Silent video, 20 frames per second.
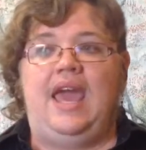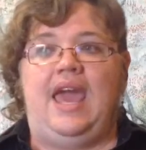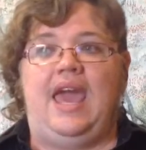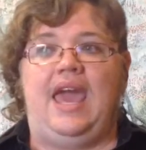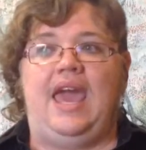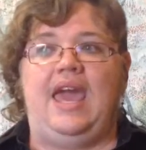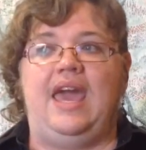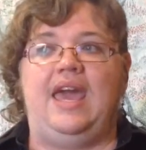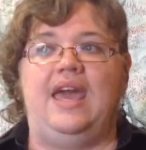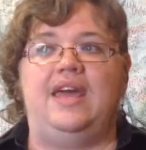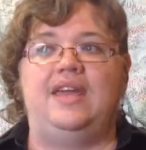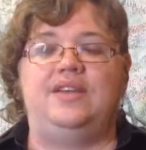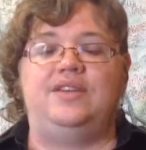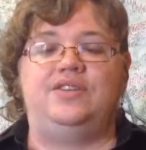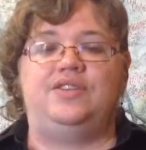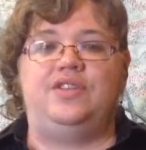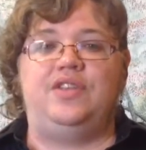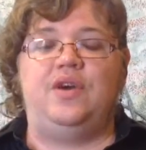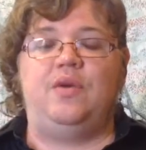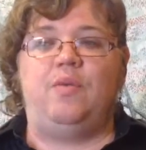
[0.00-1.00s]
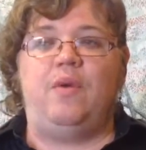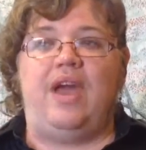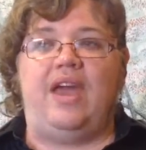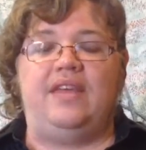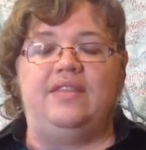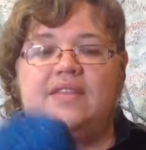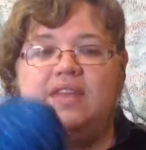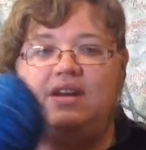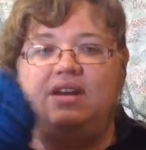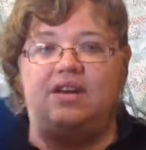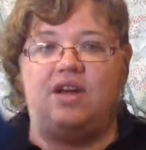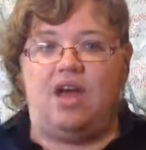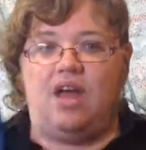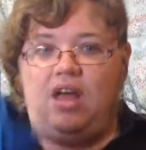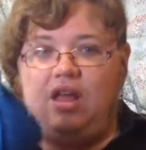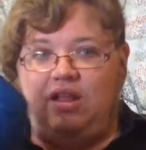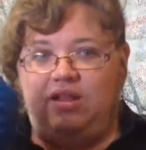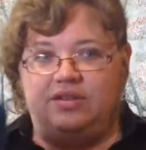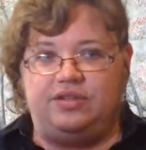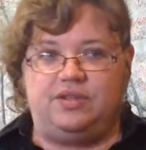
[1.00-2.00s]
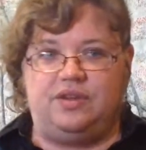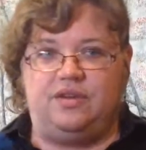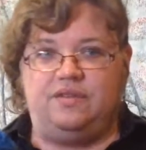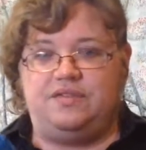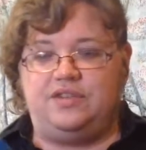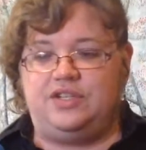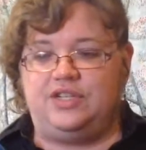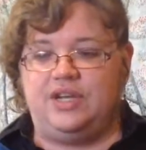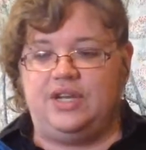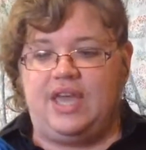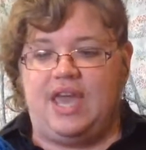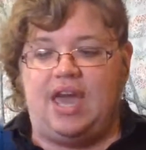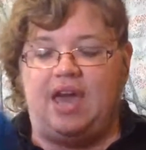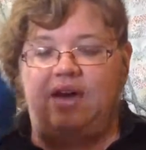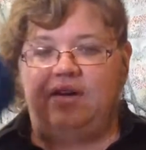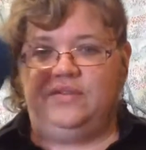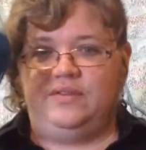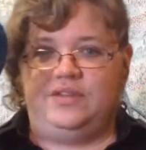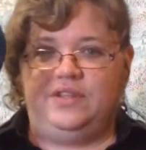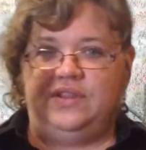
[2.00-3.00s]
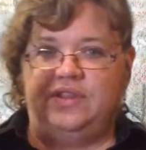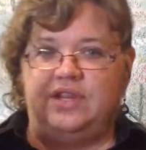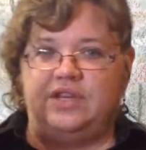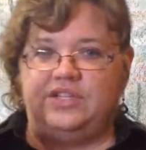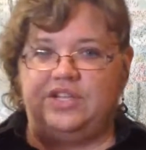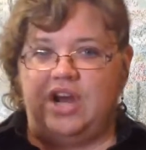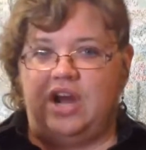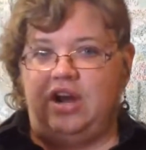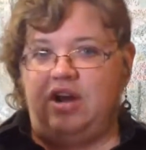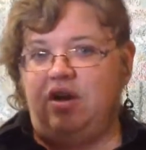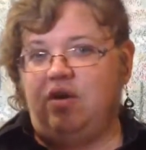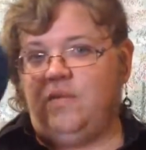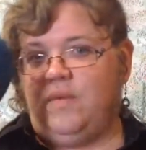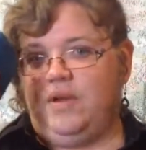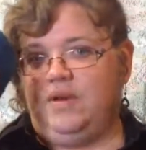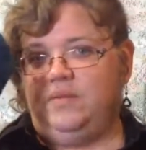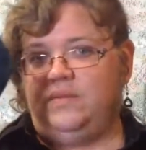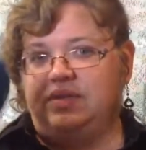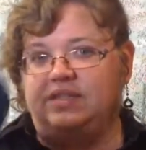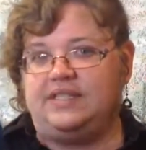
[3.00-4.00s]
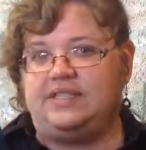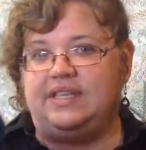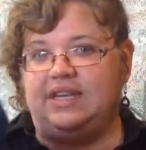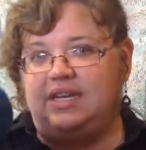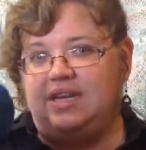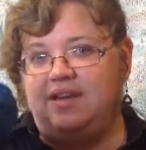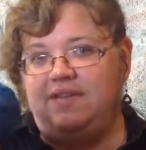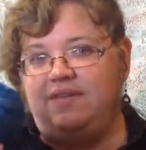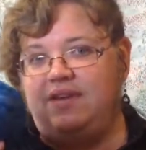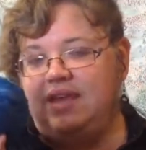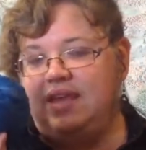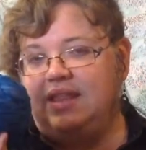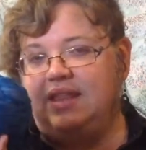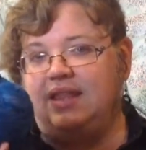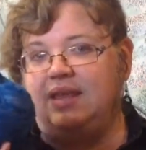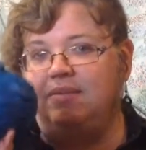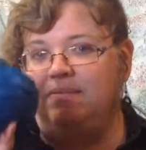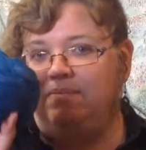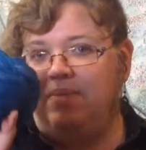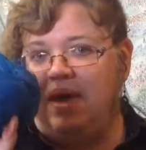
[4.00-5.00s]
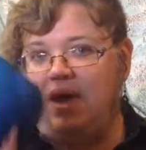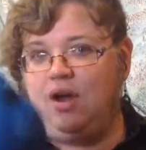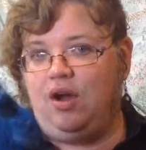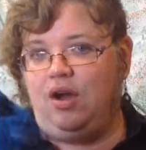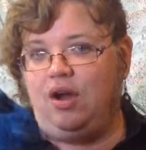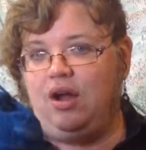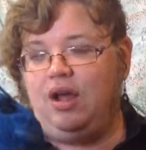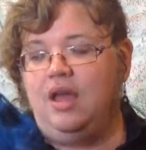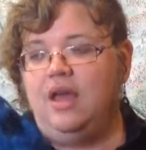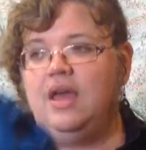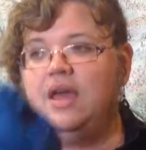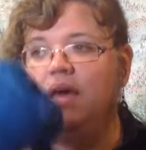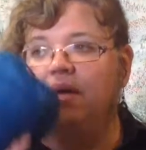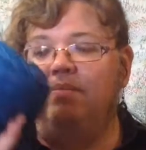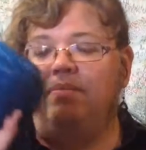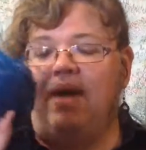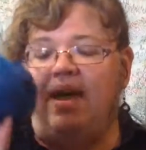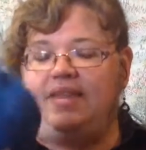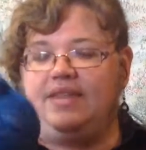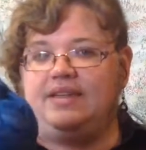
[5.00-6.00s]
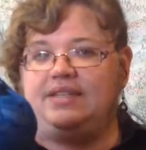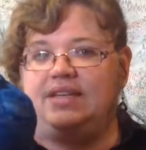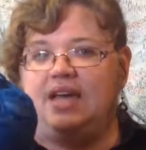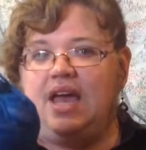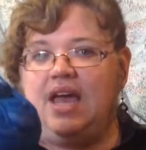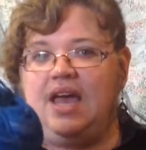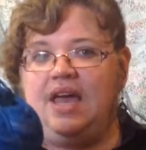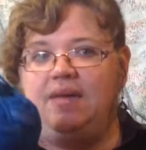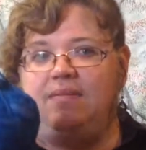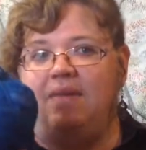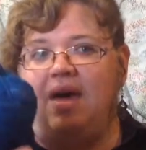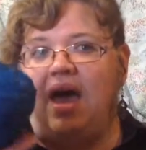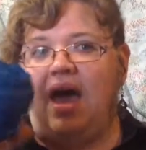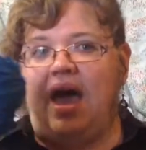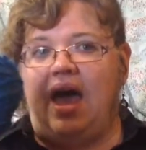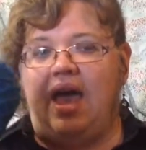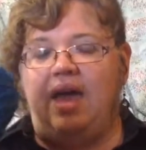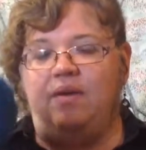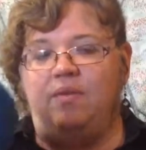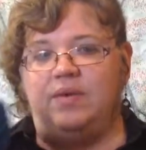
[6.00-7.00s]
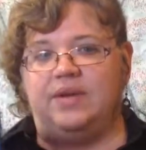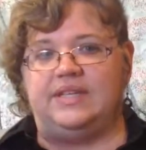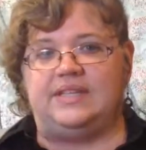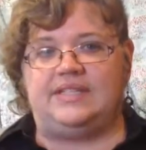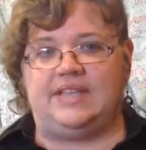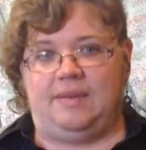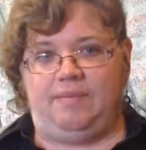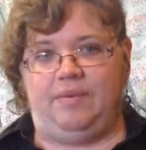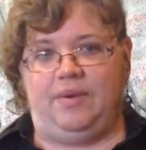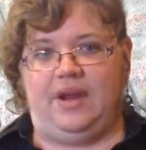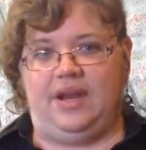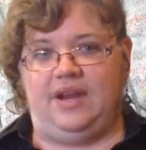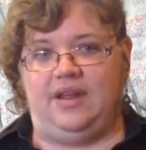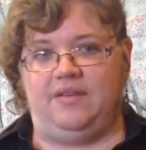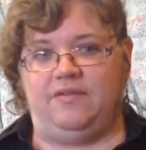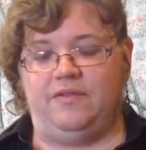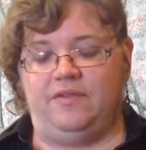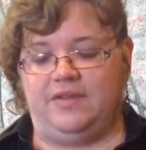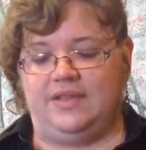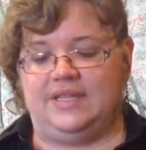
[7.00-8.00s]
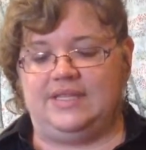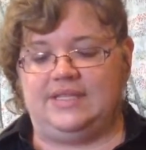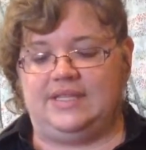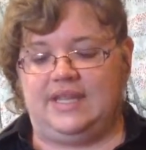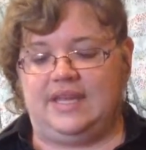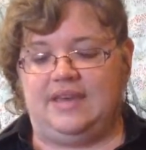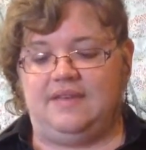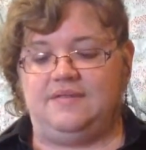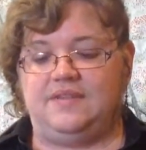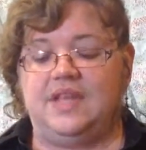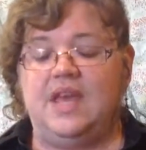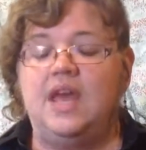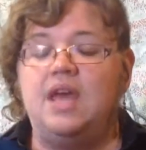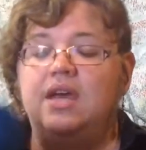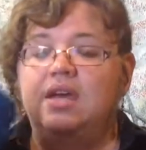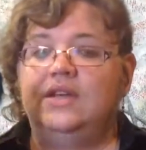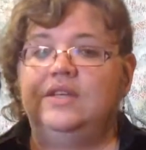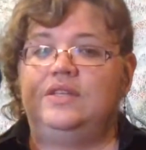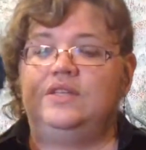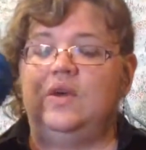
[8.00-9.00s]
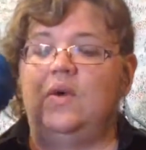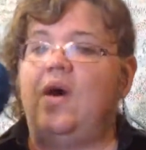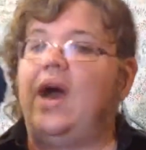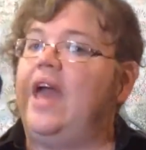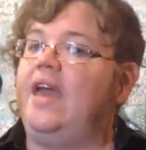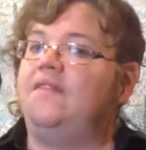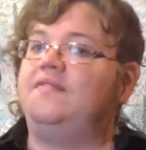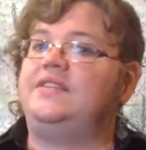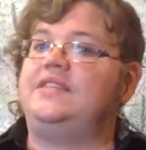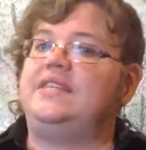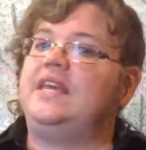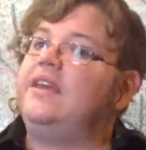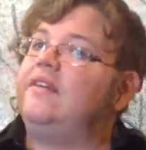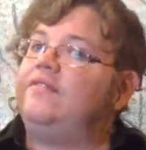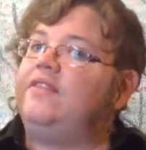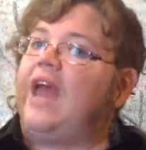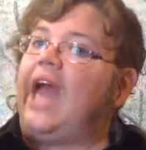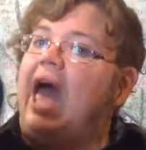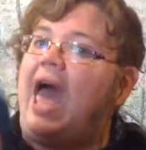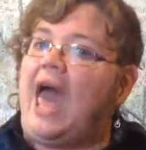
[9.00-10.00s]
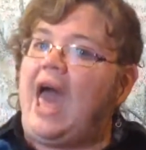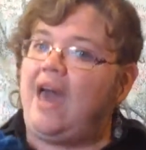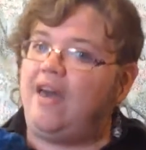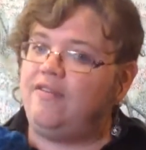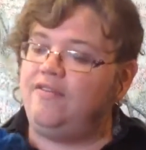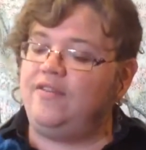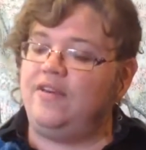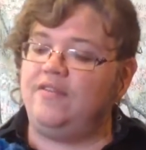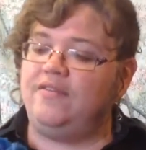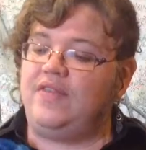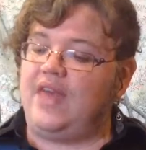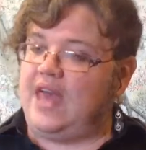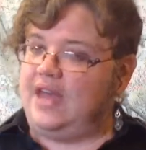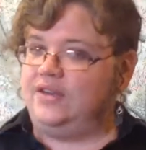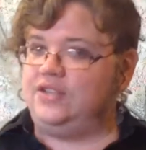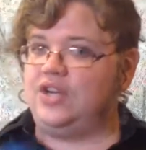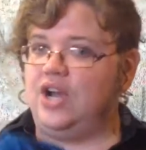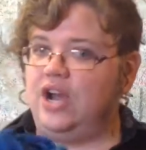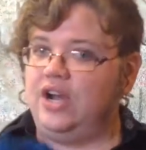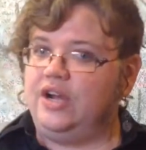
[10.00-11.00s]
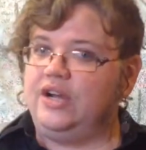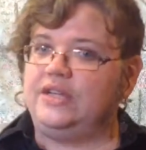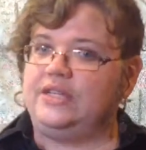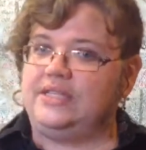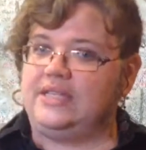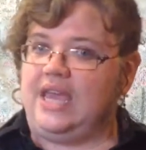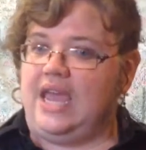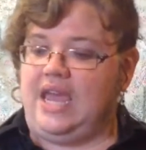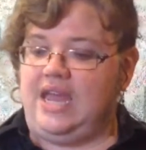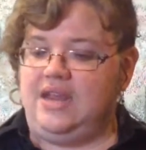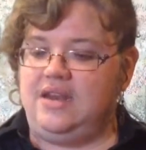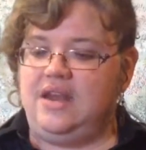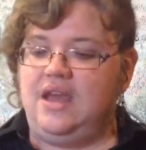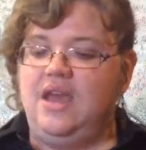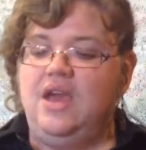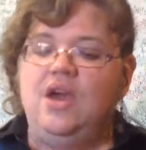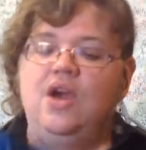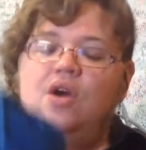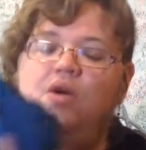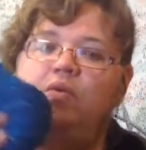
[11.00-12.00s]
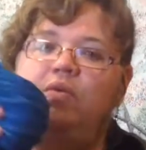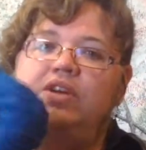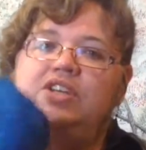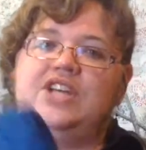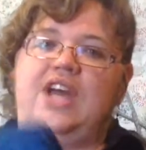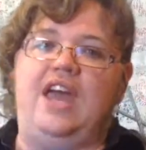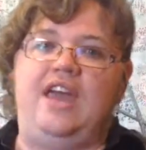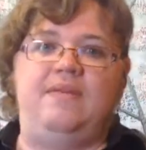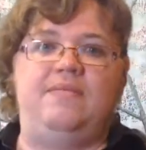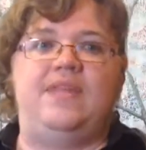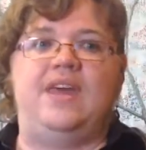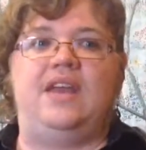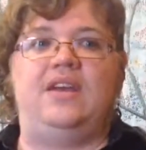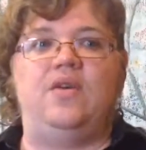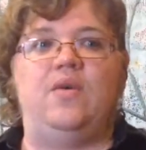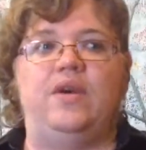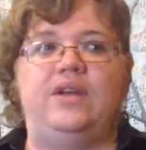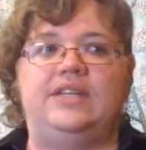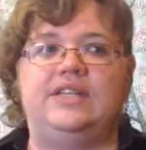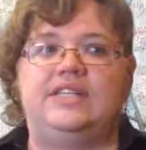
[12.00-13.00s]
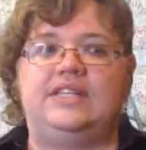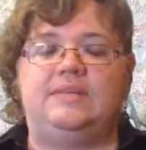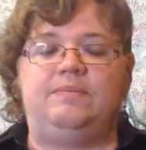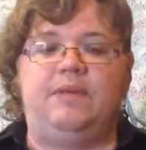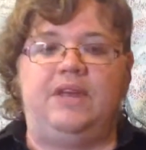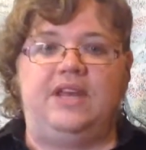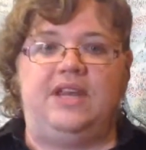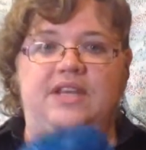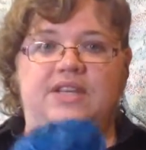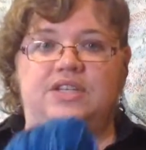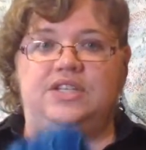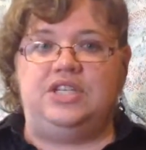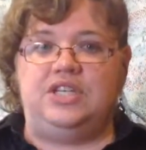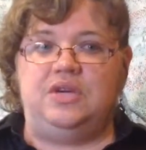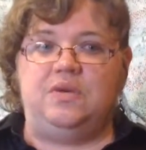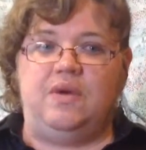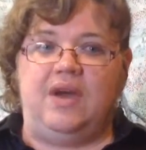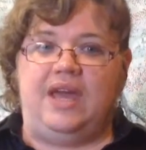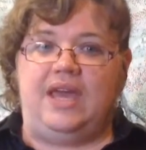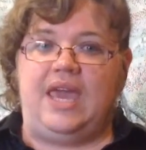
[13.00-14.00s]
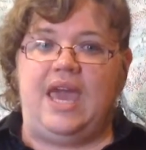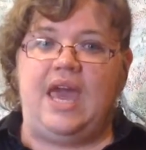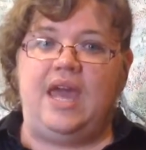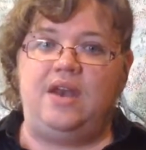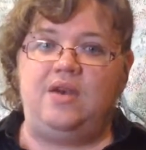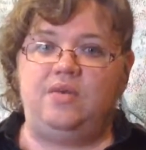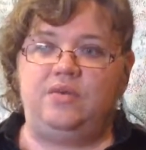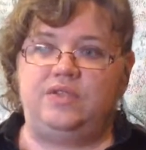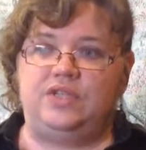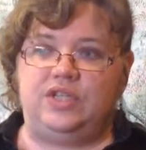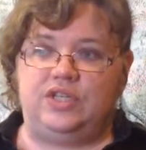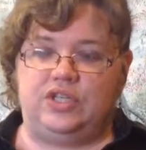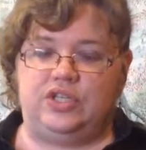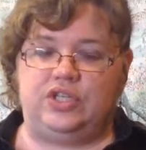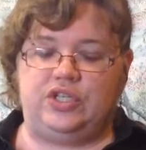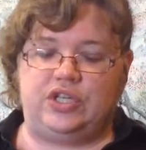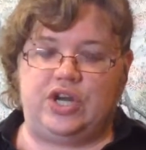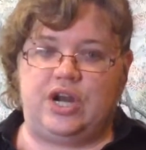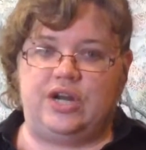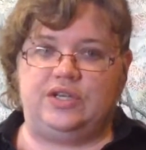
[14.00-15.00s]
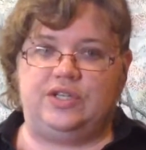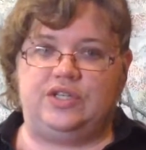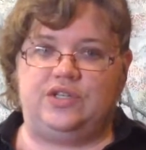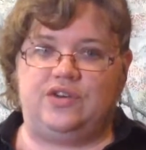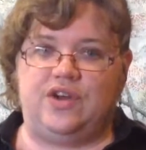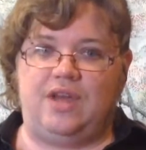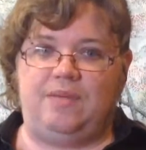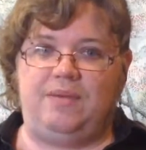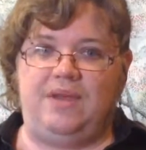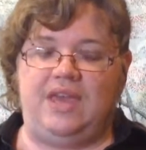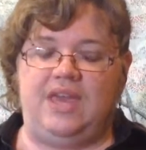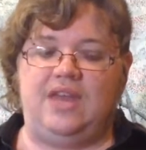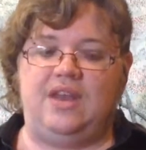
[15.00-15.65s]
And the way that it all sort of shook out, the darker one was significantly bigger by the time I was separating for the sleeves. So I have saved half of that darker skein, which I am then going to split in 2 again to start striping